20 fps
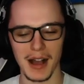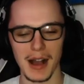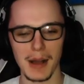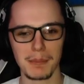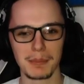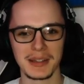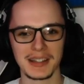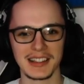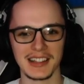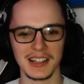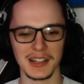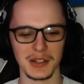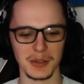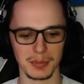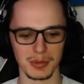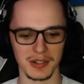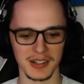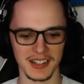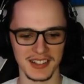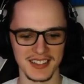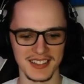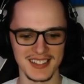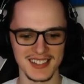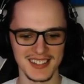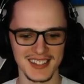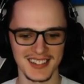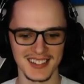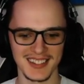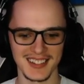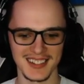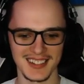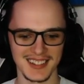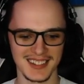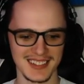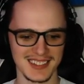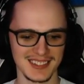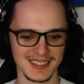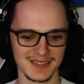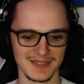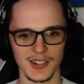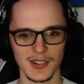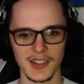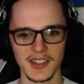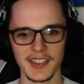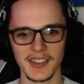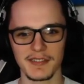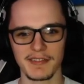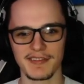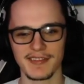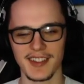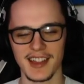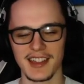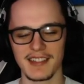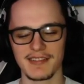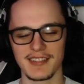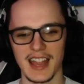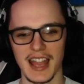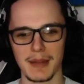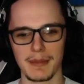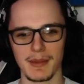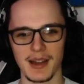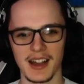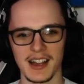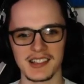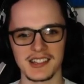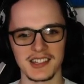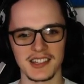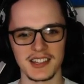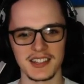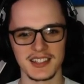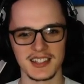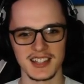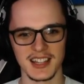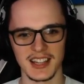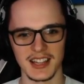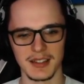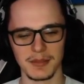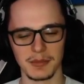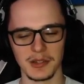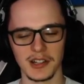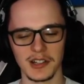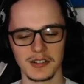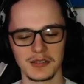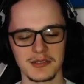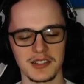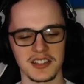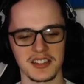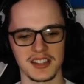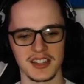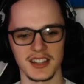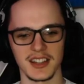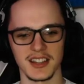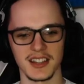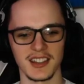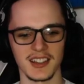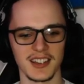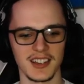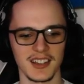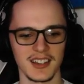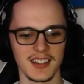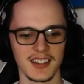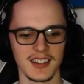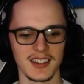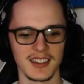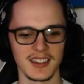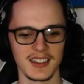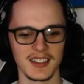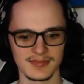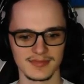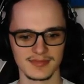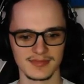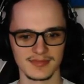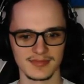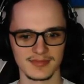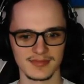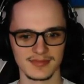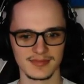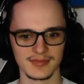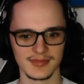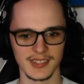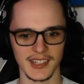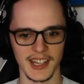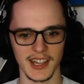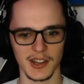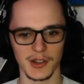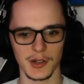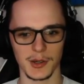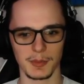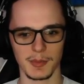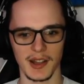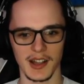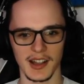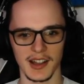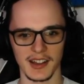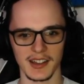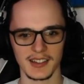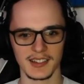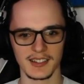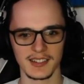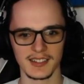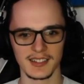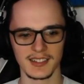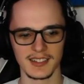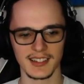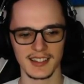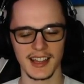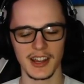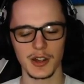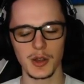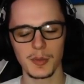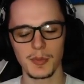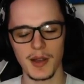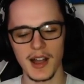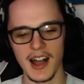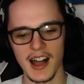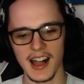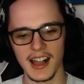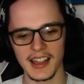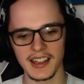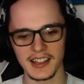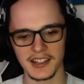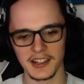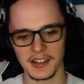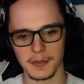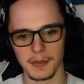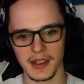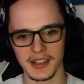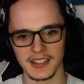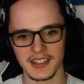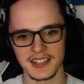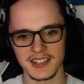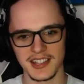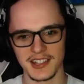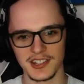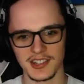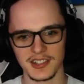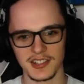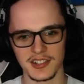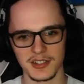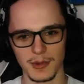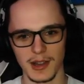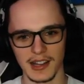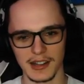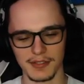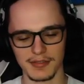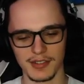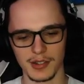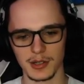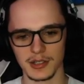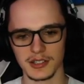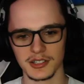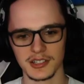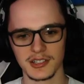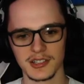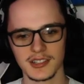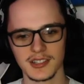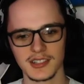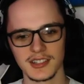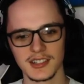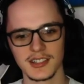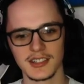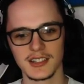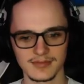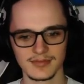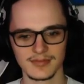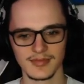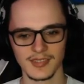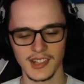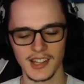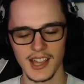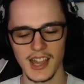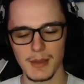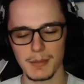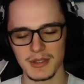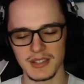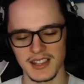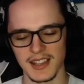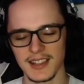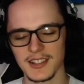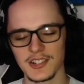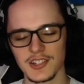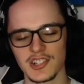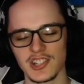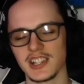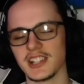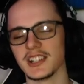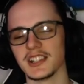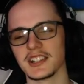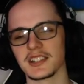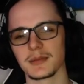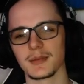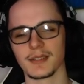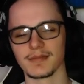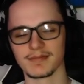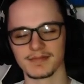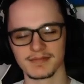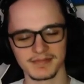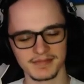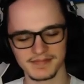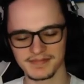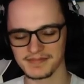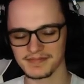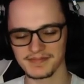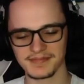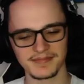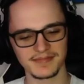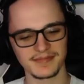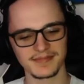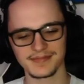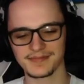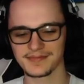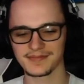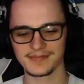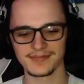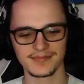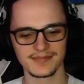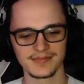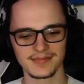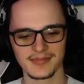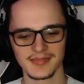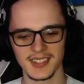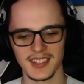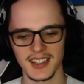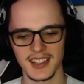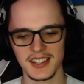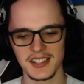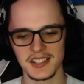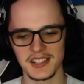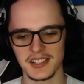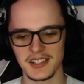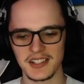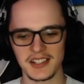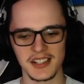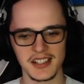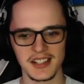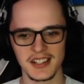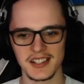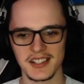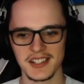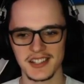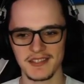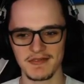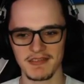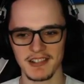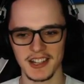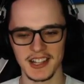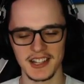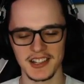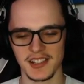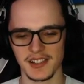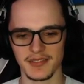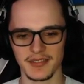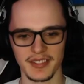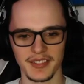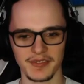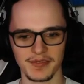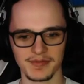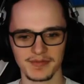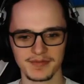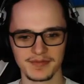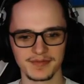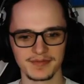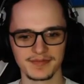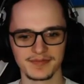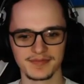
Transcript: Pampered little prince. Look at the faith Kenma has in his team. You'll love to see it. Get it up high. Get it up high. You can make decisions while it falls. Kenma's a little genius, man. He's he's really something.